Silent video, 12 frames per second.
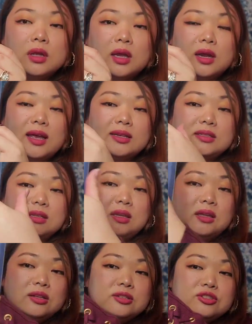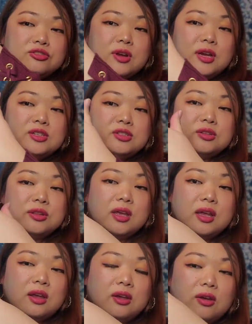It has the illustration
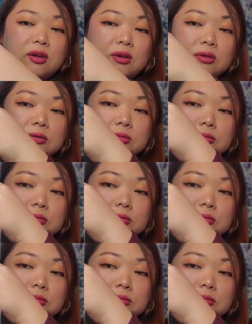there.